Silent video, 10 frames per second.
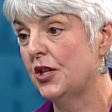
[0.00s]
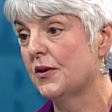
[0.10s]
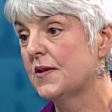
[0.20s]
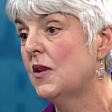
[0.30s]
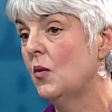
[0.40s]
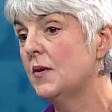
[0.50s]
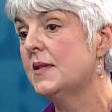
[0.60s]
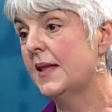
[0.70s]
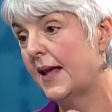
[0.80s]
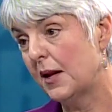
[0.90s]
year, so you won't
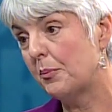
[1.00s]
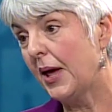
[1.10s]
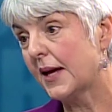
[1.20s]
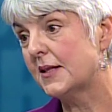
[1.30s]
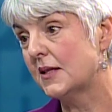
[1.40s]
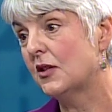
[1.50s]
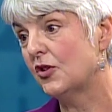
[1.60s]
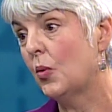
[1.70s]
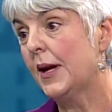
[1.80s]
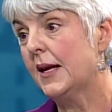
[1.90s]
see that impact until
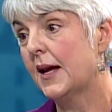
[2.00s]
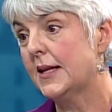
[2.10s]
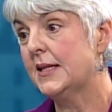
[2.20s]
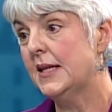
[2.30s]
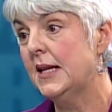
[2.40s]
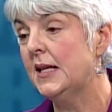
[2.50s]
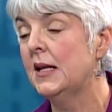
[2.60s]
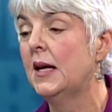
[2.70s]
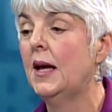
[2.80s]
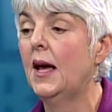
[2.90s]
2019.
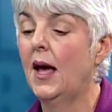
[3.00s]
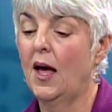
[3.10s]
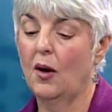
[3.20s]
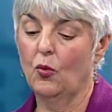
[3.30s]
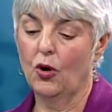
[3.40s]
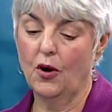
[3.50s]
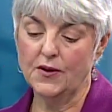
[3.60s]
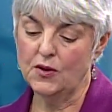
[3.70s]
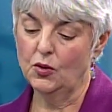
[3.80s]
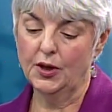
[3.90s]
We're
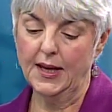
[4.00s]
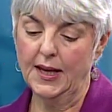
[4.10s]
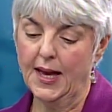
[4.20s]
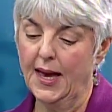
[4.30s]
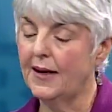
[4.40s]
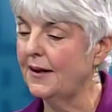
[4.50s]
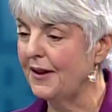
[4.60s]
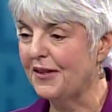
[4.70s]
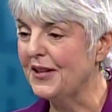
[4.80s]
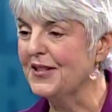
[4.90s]
also looking at, and I
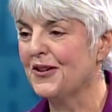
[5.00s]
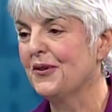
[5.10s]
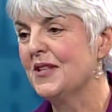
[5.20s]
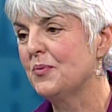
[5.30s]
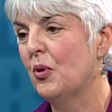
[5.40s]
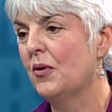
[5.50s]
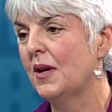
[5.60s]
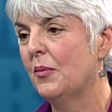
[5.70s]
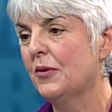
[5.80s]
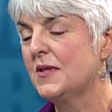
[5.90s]
think he's already
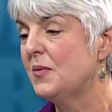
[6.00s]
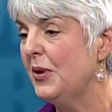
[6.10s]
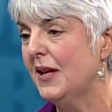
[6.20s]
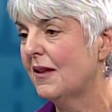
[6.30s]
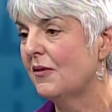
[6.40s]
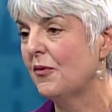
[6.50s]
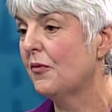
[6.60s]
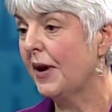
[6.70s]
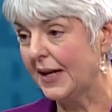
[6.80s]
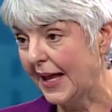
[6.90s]
spoken about, speeding through
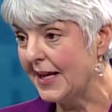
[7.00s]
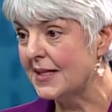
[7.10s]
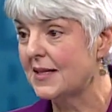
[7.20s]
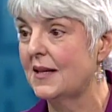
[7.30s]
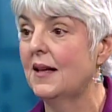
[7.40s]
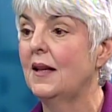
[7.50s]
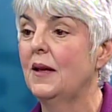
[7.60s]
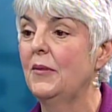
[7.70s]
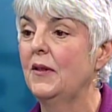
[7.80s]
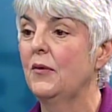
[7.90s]
red lights
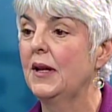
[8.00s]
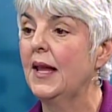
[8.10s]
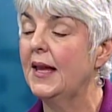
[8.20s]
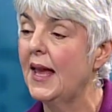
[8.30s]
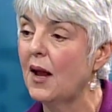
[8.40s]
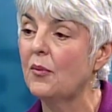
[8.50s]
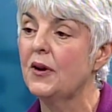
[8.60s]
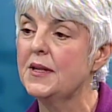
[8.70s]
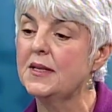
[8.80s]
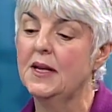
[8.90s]
and the red light
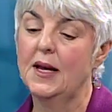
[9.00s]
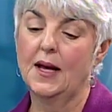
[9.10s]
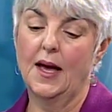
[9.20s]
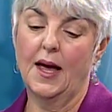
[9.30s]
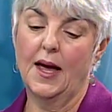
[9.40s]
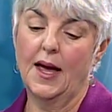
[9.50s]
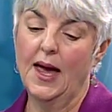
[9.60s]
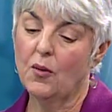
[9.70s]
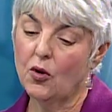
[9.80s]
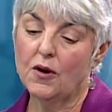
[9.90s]
cameras.
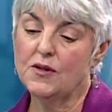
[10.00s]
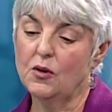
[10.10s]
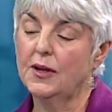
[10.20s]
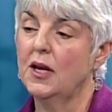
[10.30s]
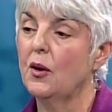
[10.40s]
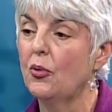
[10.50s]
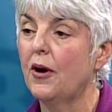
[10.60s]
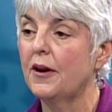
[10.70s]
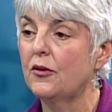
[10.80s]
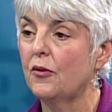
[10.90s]
And we're also looking at
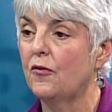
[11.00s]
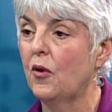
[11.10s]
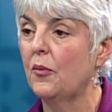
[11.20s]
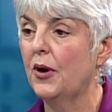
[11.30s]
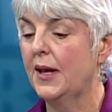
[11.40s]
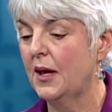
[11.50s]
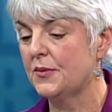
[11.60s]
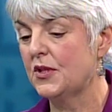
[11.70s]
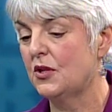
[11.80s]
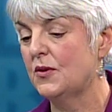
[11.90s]
product reform when it
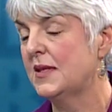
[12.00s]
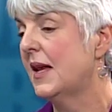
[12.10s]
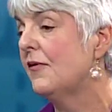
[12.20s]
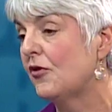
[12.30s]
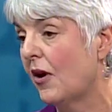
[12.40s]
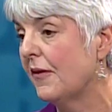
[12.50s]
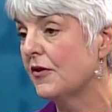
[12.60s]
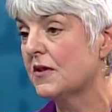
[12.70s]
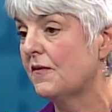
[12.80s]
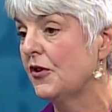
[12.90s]
comes to safe
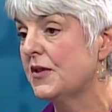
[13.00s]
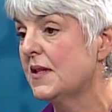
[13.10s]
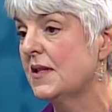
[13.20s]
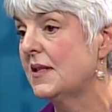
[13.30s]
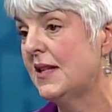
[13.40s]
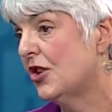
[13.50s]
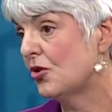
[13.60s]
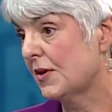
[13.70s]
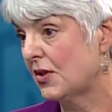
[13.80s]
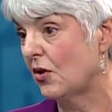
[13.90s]
drivers versus
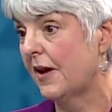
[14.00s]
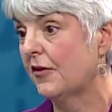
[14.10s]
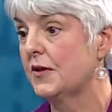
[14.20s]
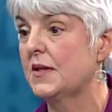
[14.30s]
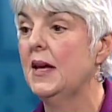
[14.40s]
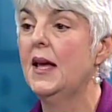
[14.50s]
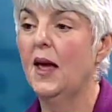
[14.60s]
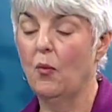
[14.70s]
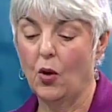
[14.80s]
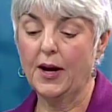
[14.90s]
dangerous drivers
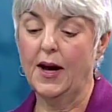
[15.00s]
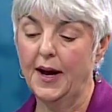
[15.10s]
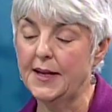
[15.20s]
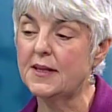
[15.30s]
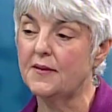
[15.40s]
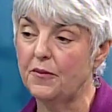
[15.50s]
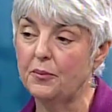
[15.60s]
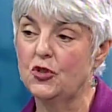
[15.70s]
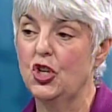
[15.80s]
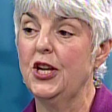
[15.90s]
and what kinds
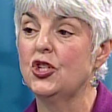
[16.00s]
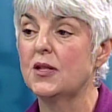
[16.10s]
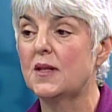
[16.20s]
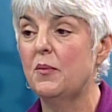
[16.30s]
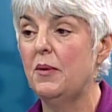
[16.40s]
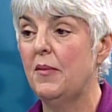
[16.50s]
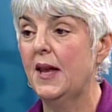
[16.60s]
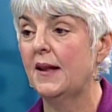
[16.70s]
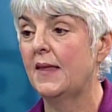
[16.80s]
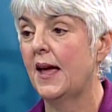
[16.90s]
of changes can be
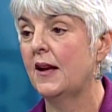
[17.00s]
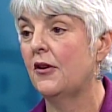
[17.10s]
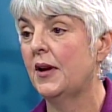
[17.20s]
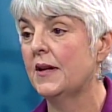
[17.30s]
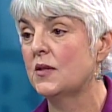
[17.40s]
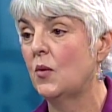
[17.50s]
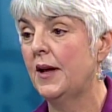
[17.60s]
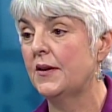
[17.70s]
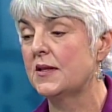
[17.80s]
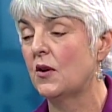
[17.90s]
made in that area as
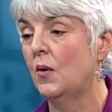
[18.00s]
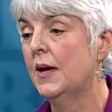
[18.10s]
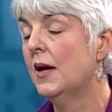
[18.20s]
well. So